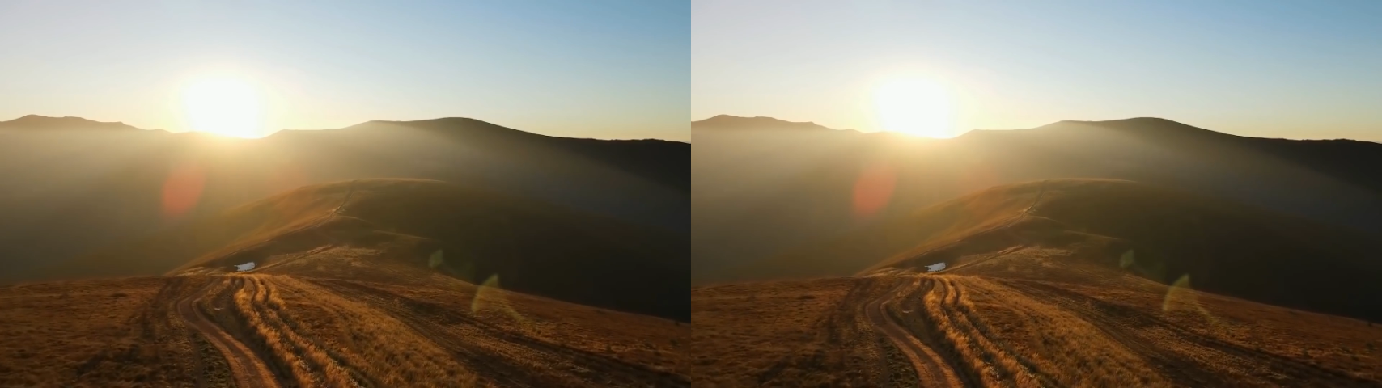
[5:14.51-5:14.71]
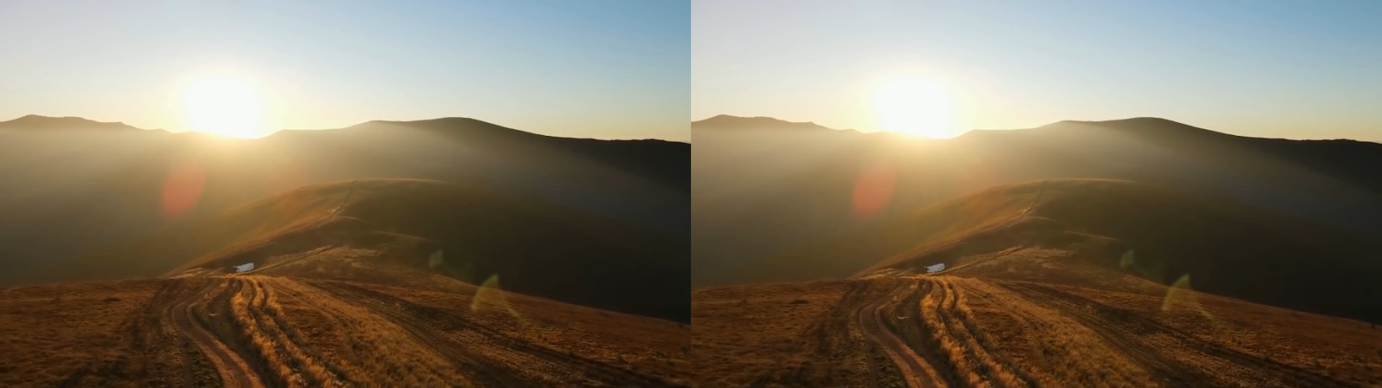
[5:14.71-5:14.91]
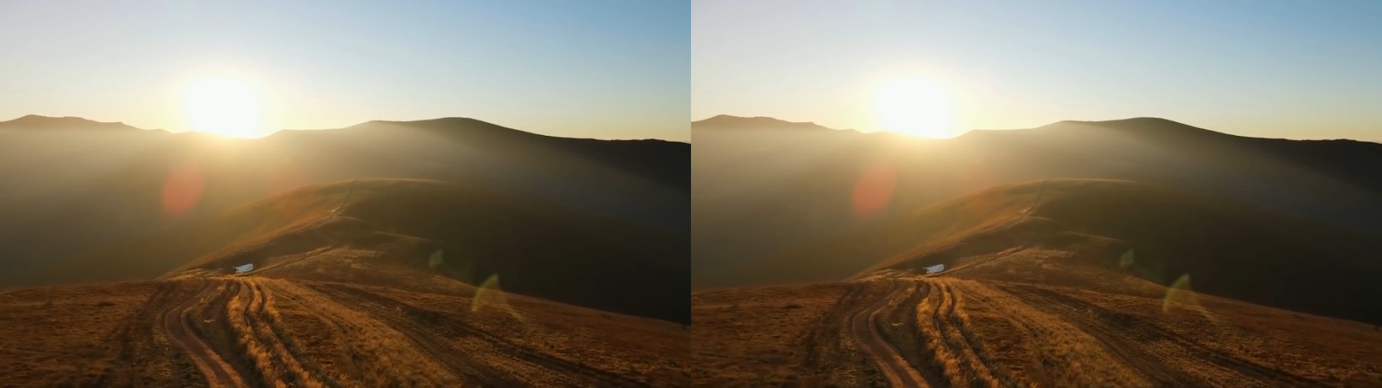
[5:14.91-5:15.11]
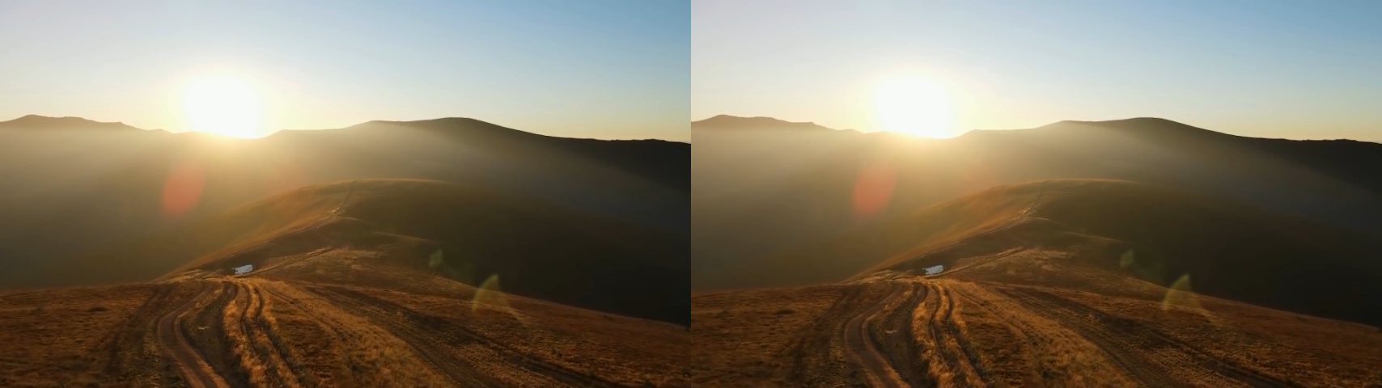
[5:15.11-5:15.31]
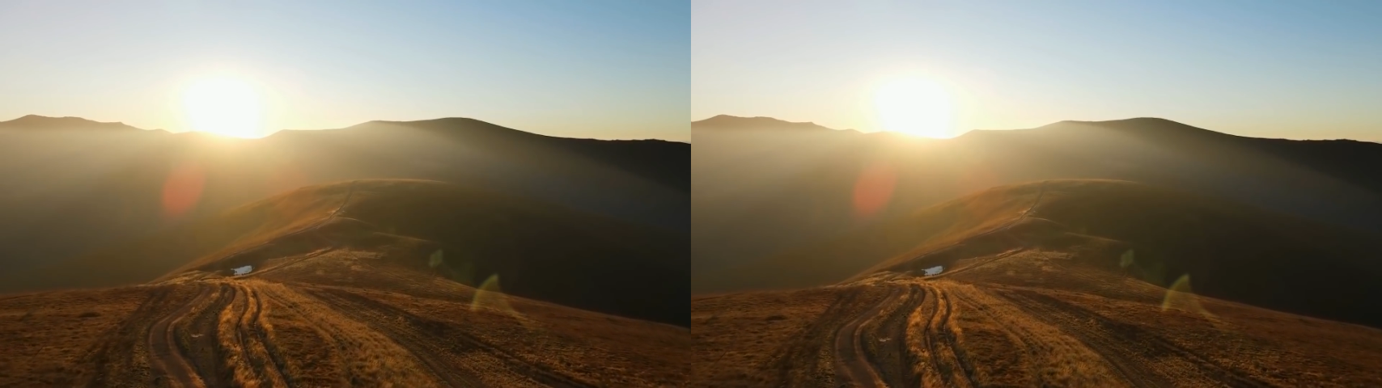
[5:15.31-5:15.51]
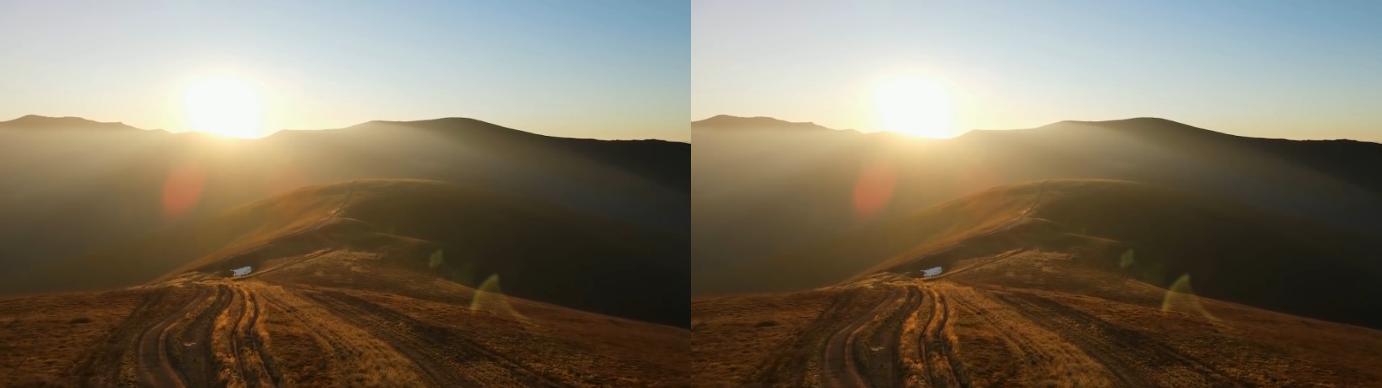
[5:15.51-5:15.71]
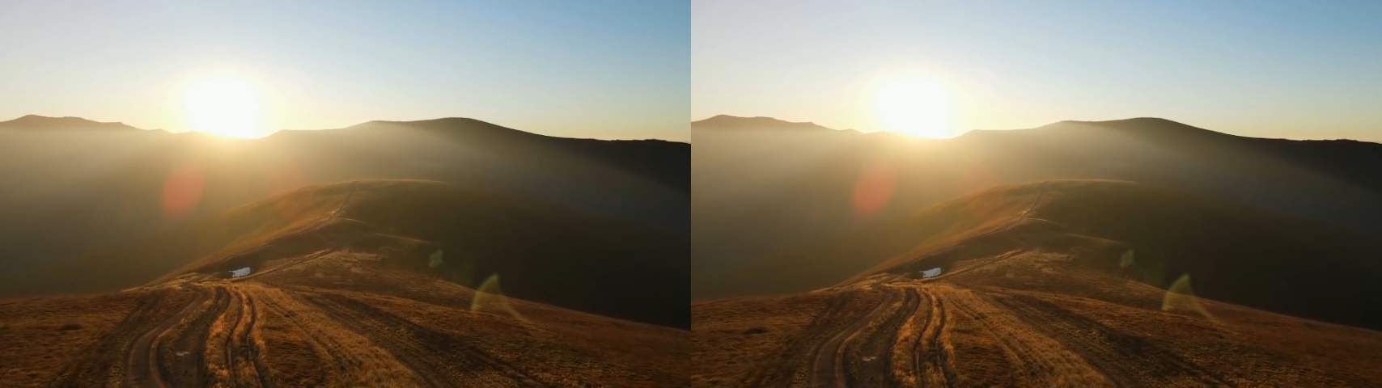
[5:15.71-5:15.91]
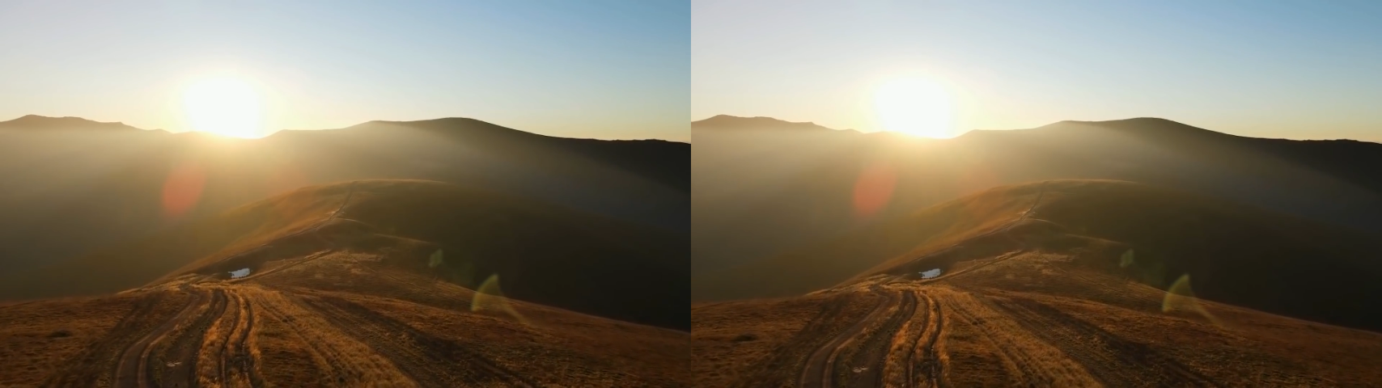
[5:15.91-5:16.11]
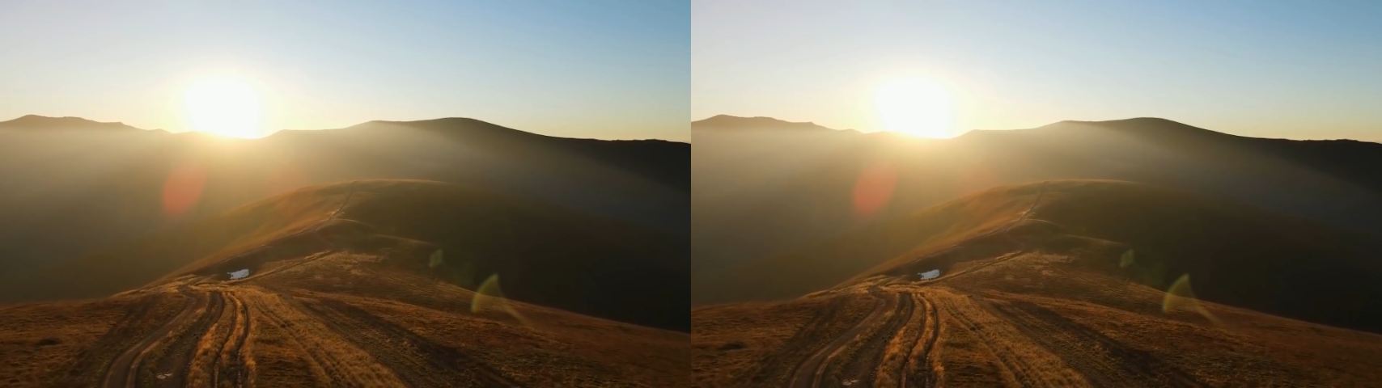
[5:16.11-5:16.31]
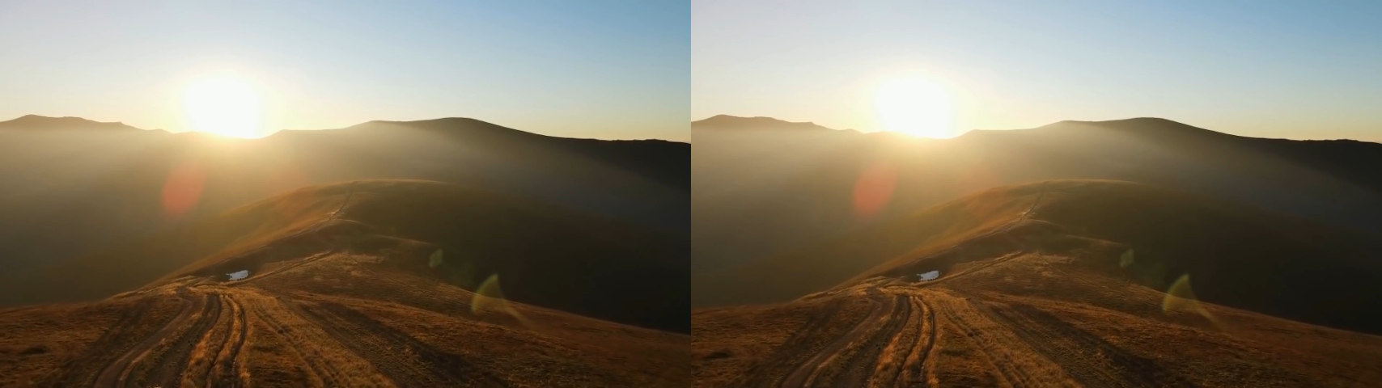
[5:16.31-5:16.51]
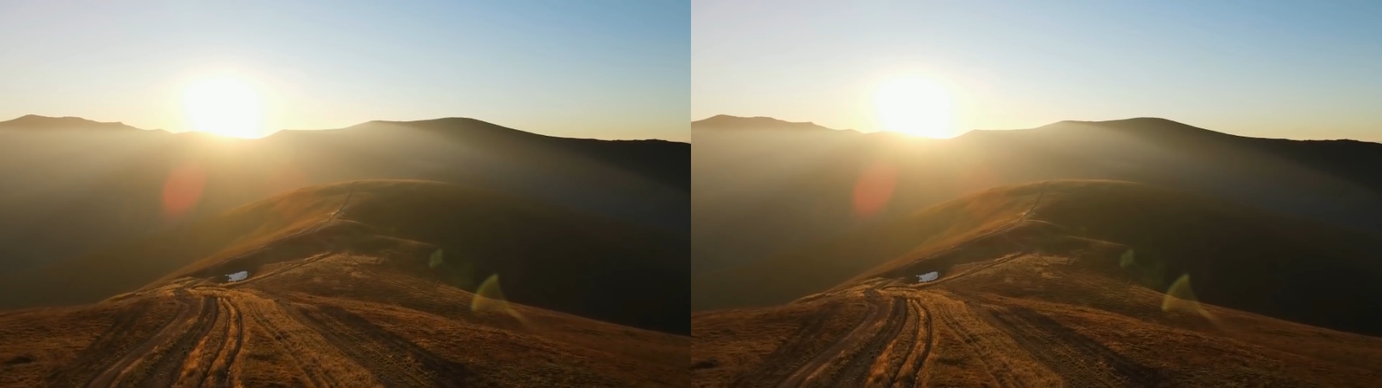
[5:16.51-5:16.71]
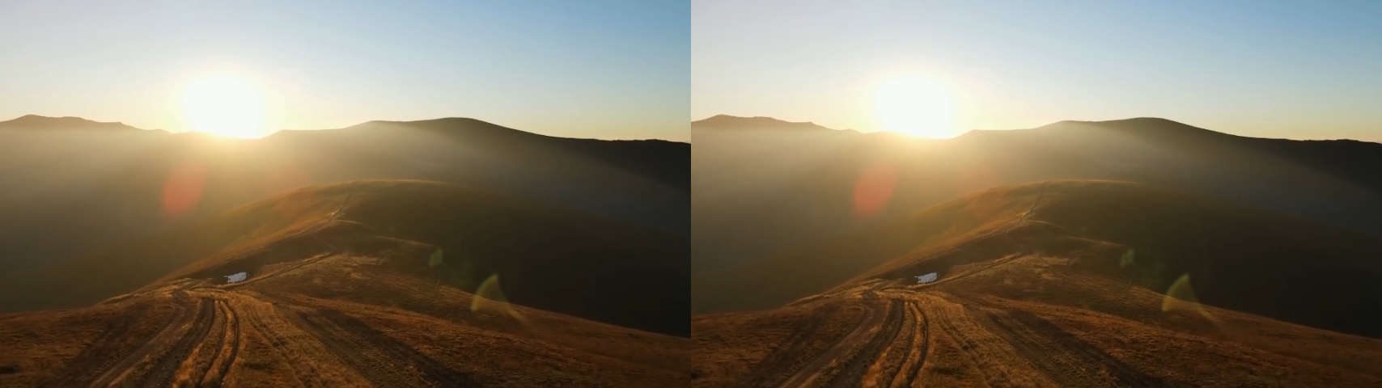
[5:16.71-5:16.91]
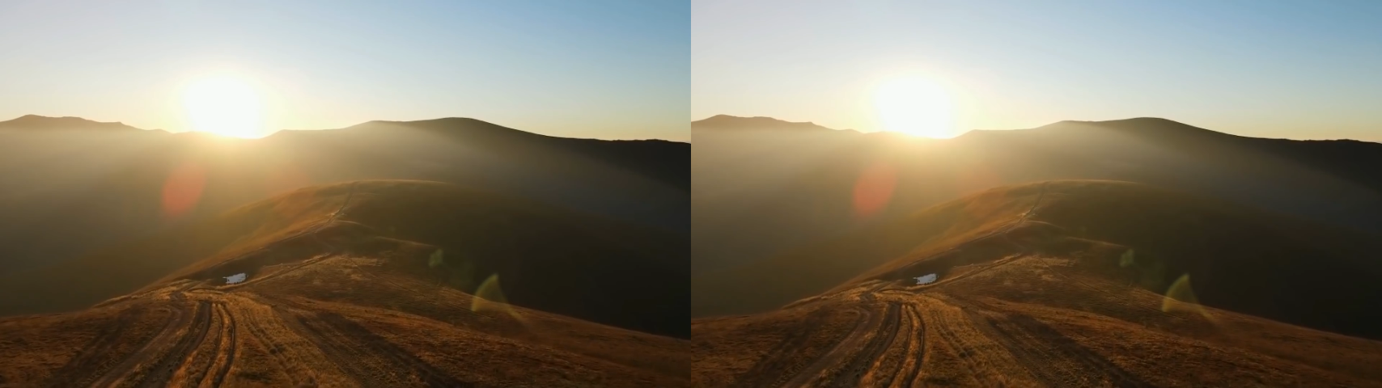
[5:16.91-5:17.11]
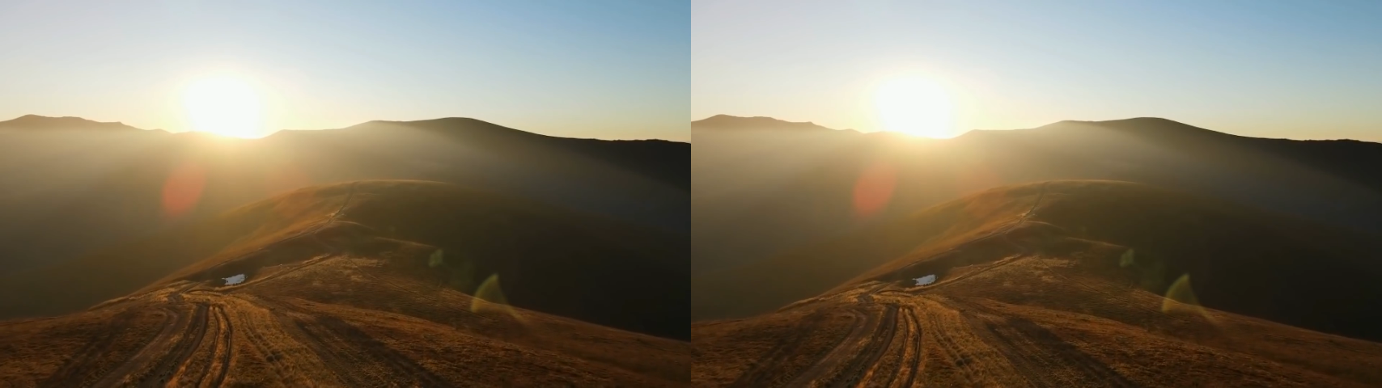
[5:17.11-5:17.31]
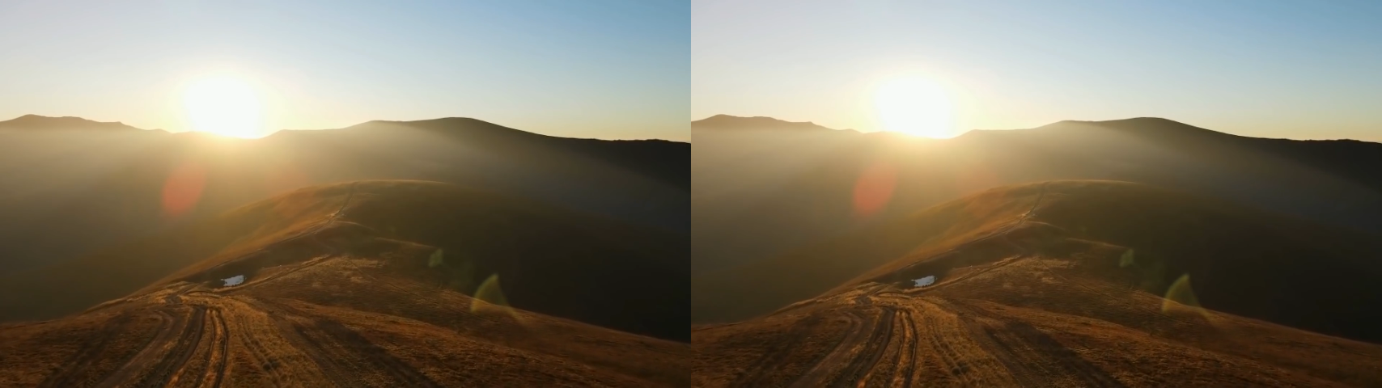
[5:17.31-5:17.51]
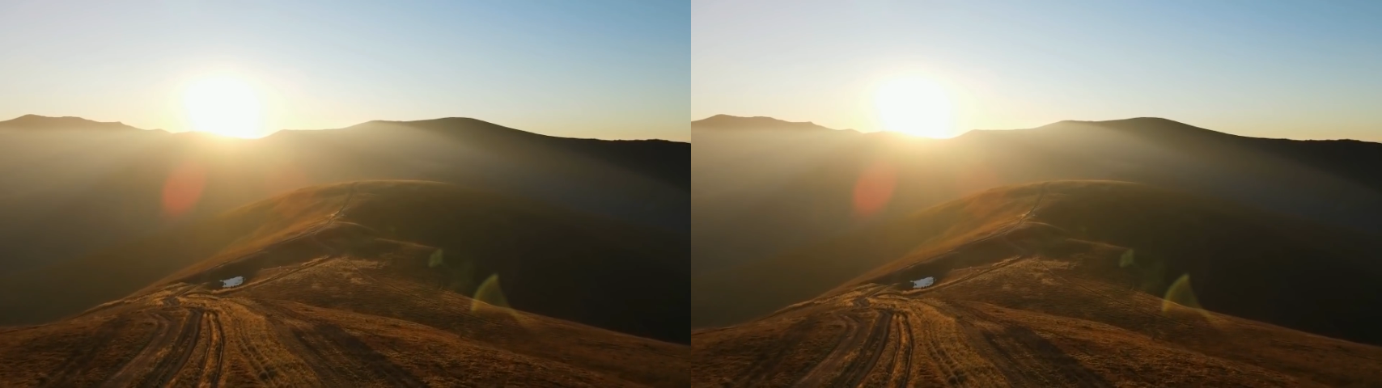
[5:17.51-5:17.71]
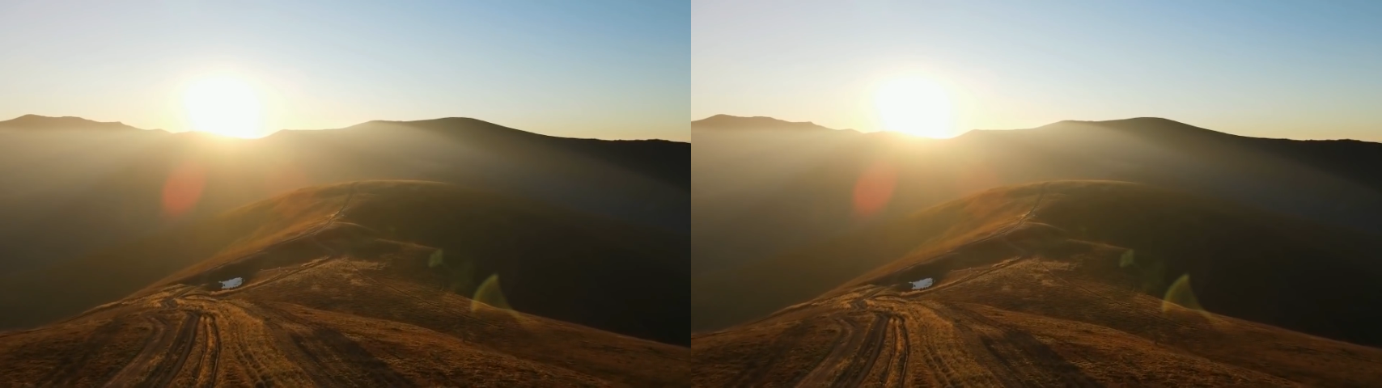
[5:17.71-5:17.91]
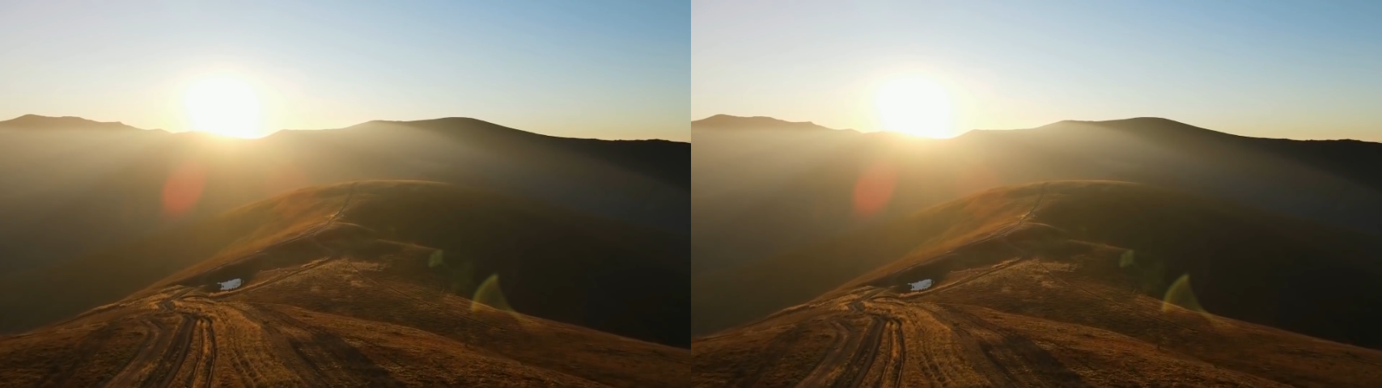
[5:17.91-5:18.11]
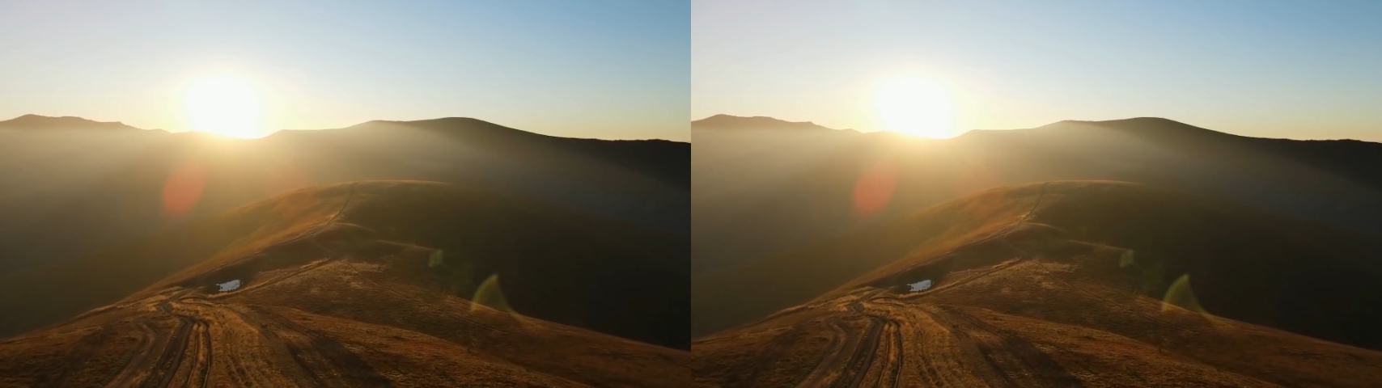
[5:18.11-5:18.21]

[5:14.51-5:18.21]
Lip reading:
No face is visible, so there are no lips to read.